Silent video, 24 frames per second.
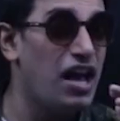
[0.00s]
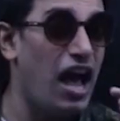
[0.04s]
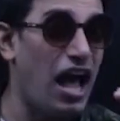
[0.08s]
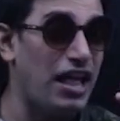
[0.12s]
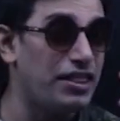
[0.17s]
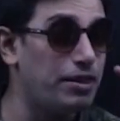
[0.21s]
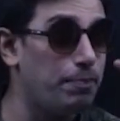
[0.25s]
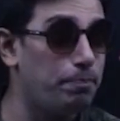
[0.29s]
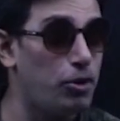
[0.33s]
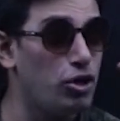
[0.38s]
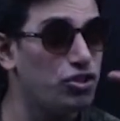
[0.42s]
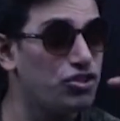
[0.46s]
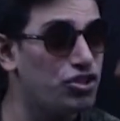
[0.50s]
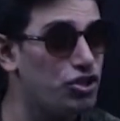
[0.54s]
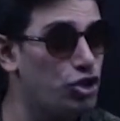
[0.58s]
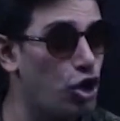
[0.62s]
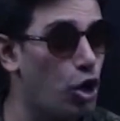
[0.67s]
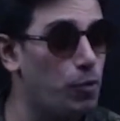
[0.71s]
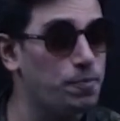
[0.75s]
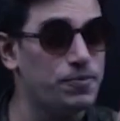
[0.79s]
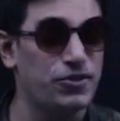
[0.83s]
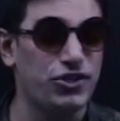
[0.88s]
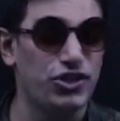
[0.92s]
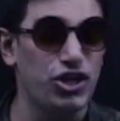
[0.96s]
And the person
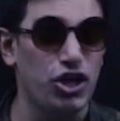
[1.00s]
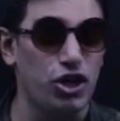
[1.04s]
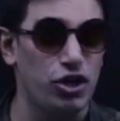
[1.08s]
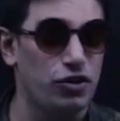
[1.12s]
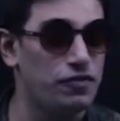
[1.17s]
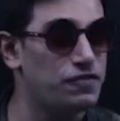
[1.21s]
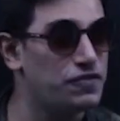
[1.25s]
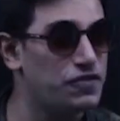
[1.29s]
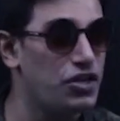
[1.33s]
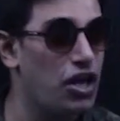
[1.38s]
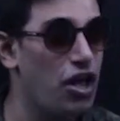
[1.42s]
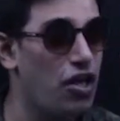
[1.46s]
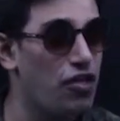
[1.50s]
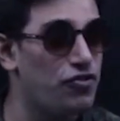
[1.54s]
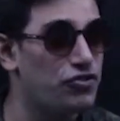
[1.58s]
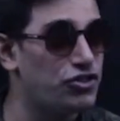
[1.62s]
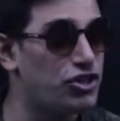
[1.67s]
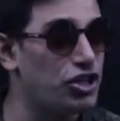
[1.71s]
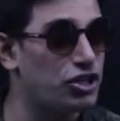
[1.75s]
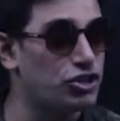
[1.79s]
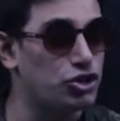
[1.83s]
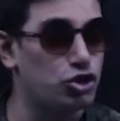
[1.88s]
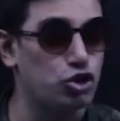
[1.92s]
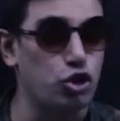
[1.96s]
observes
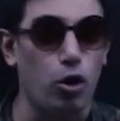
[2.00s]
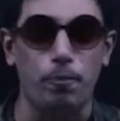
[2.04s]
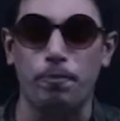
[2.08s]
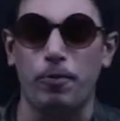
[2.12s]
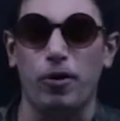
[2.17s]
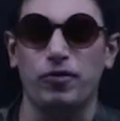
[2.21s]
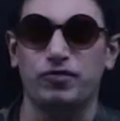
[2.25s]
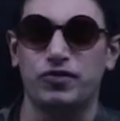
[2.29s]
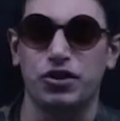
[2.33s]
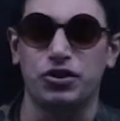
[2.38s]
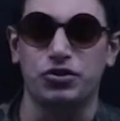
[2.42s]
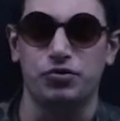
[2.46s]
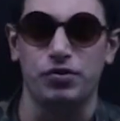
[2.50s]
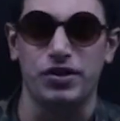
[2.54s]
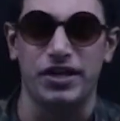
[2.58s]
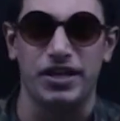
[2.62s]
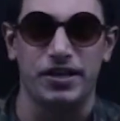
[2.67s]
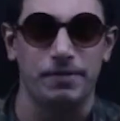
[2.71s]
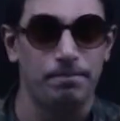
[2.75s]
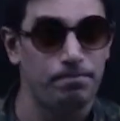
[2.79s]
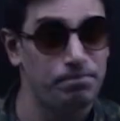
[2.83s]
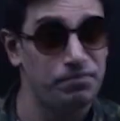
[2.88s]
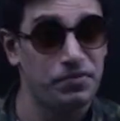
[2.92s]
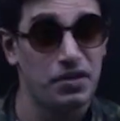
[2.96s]
the top of the
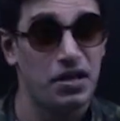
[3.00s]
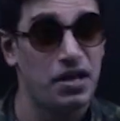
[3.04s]
tree